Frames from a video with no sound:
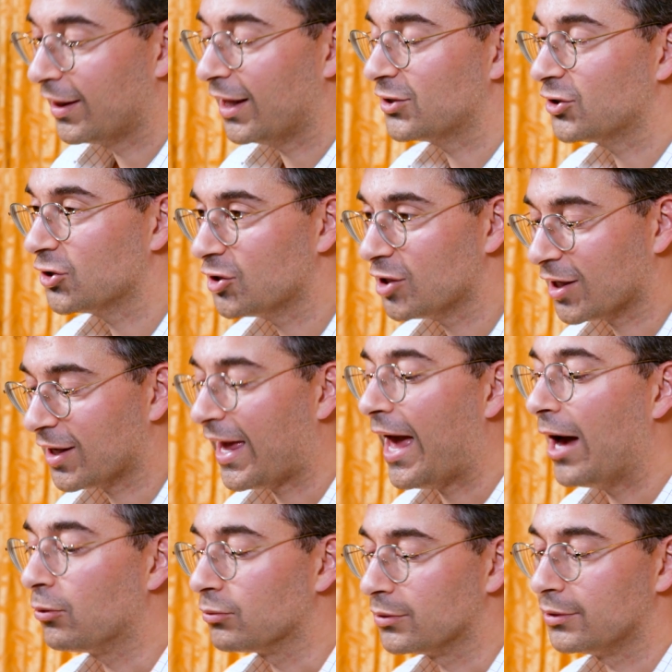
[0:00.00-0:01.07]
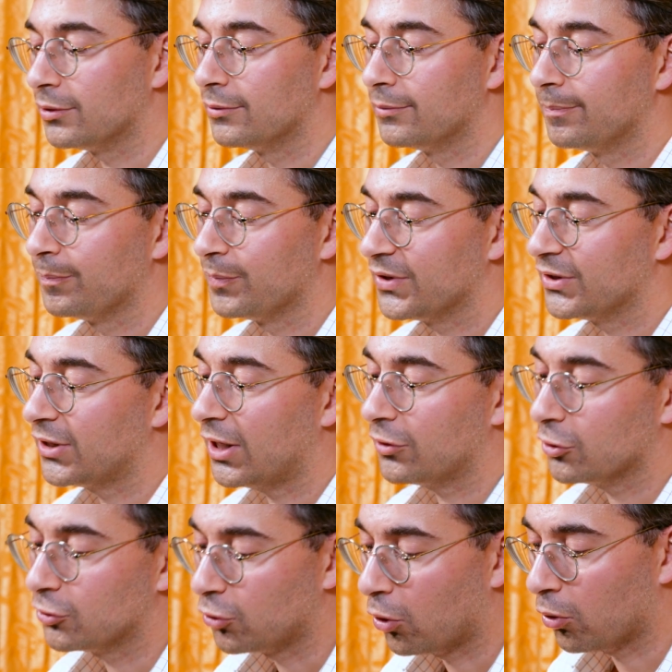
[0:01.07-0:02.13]
That's just the count. It's not
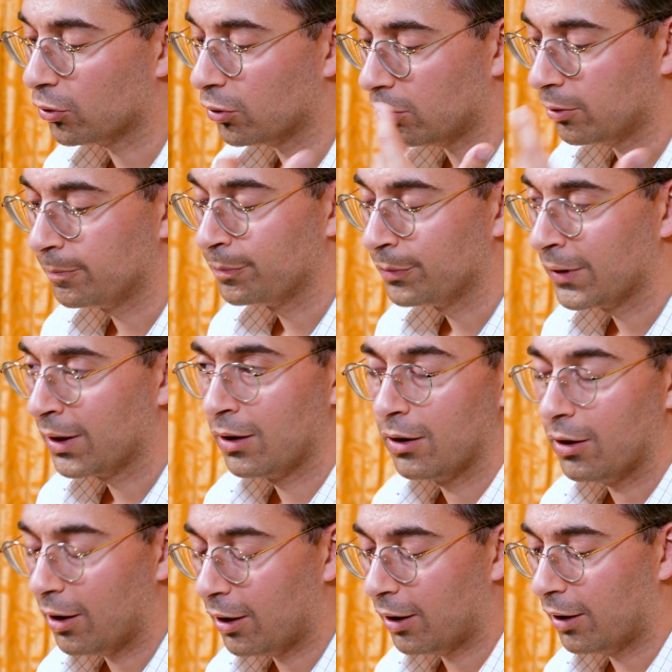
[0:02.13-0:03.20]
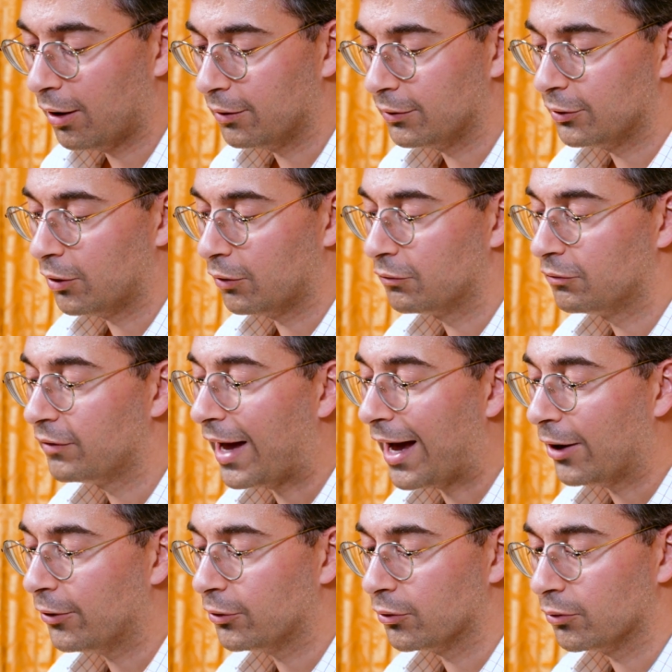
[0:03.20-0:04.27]
the total, uh, you know,
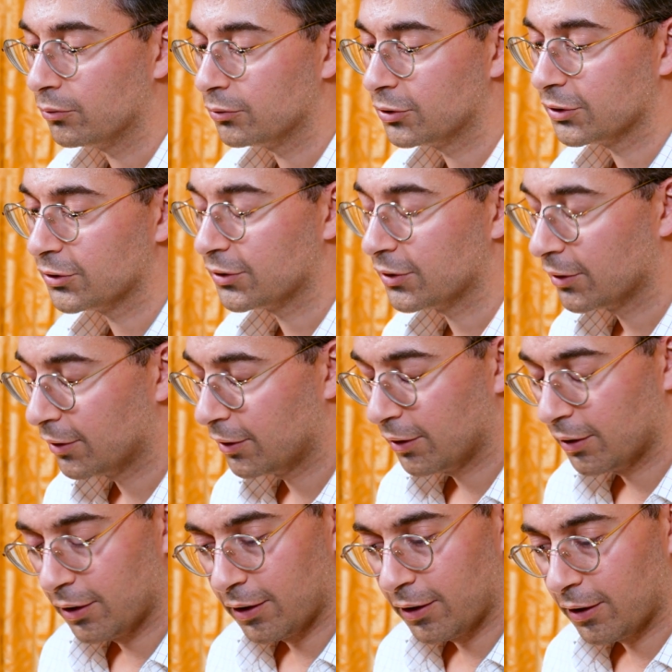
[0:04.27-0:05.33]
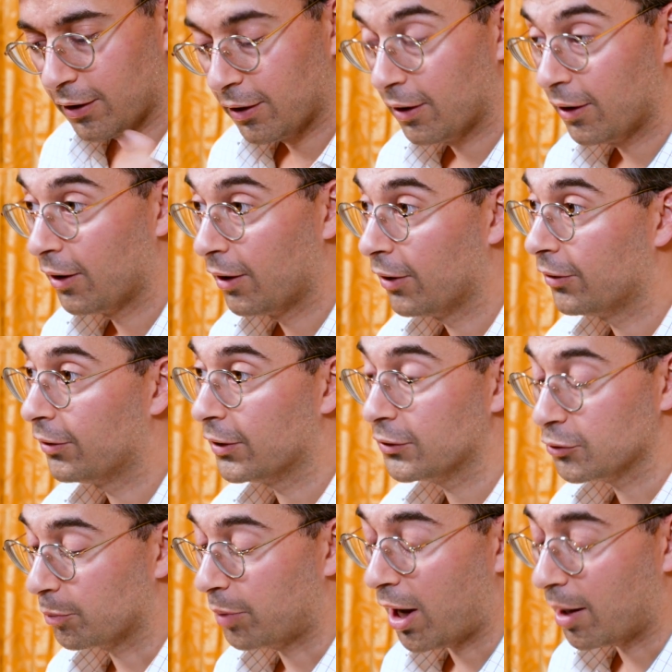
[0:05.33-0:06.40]
value. Just
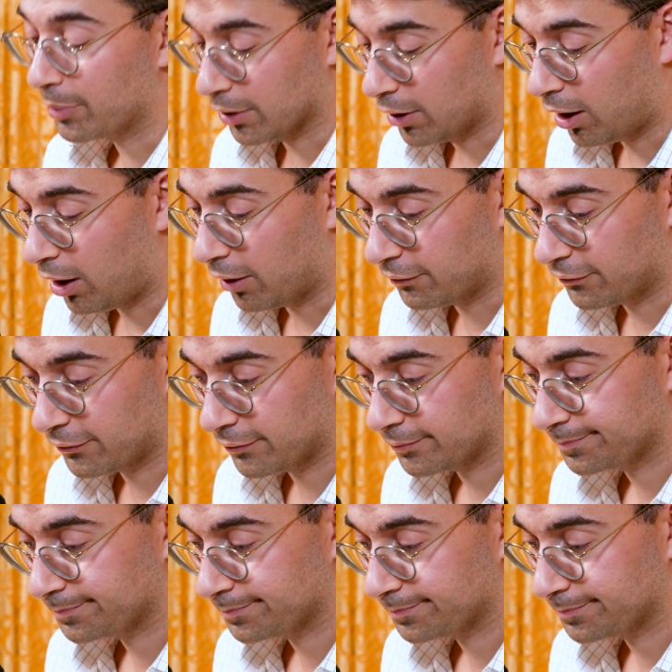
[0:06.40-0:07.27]
things are popping off.